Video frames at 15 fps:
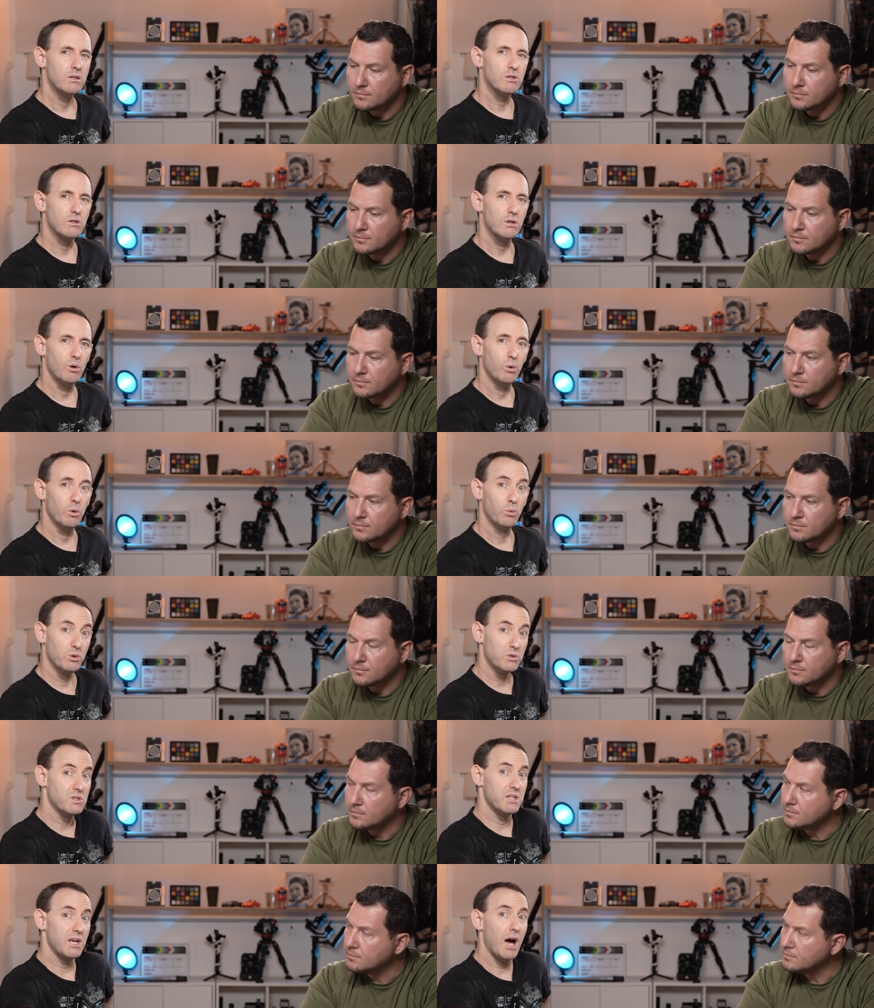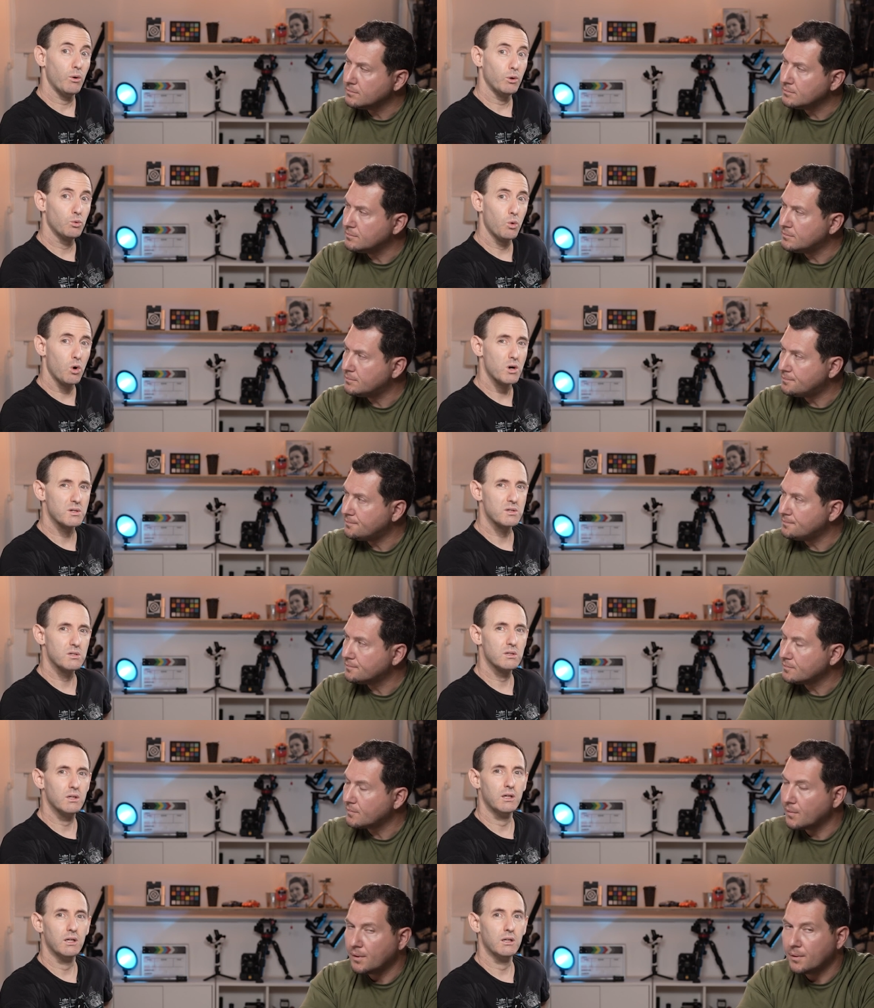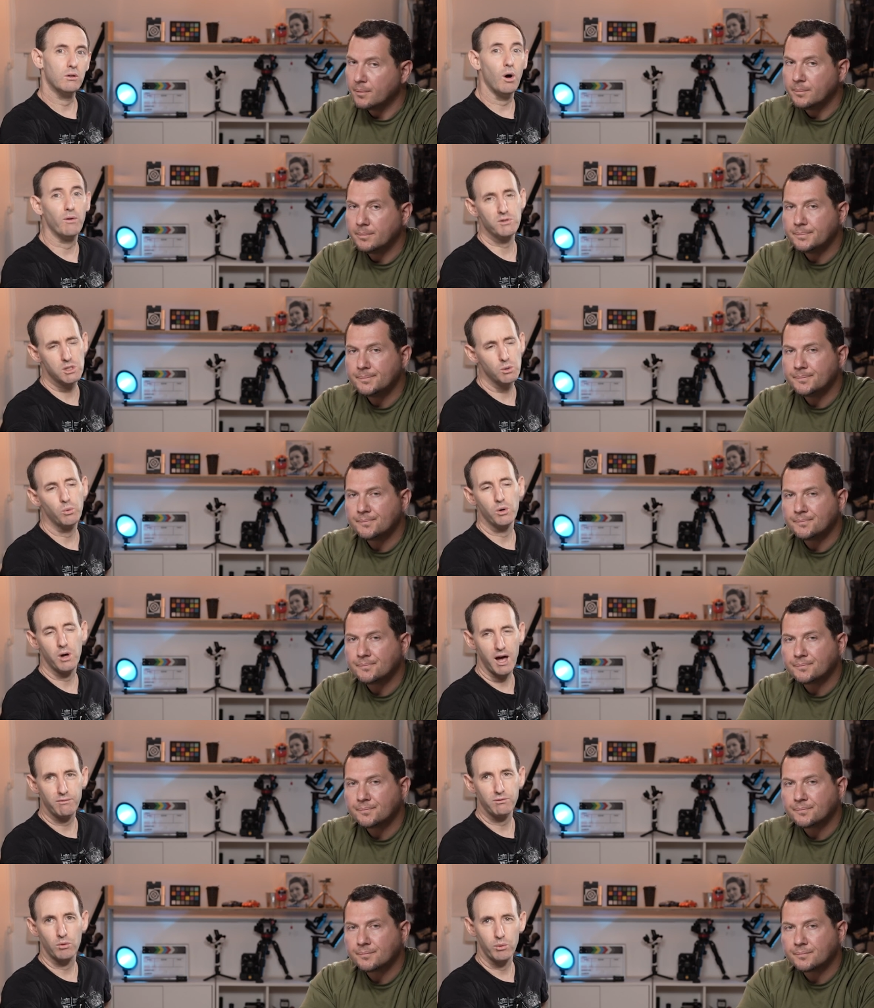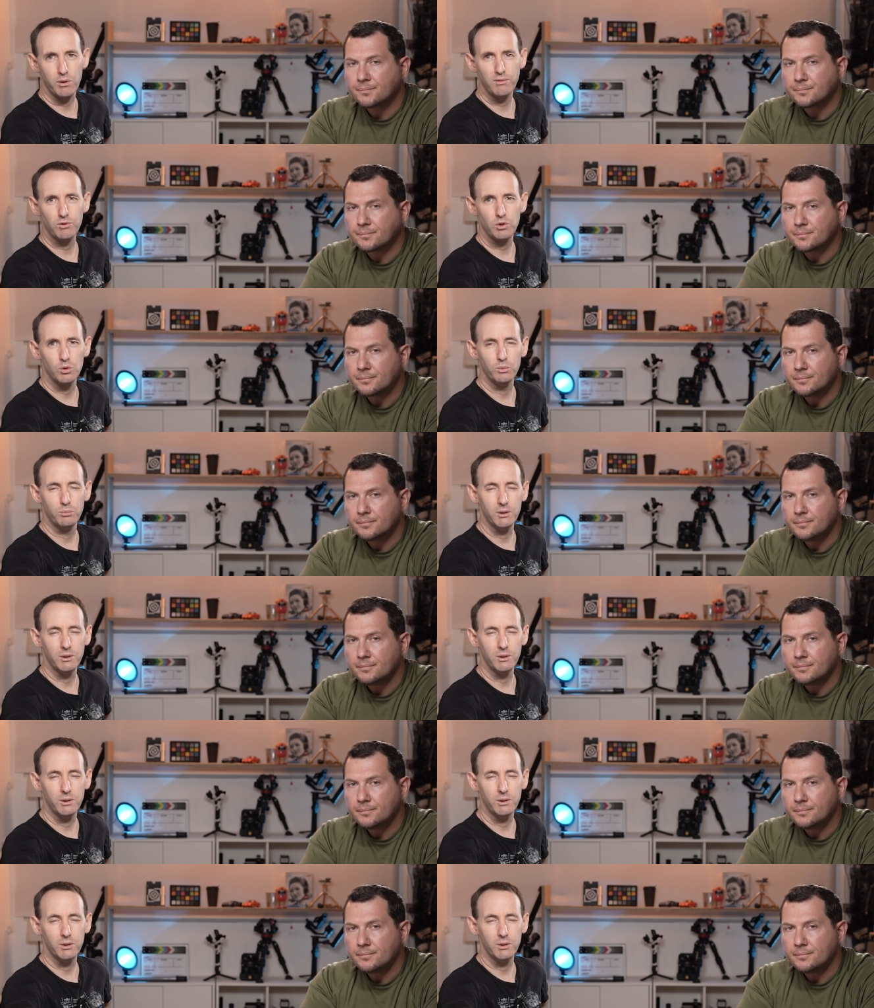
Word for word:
Speaker 1: So we'll see how it works, and obviously we'll have a review.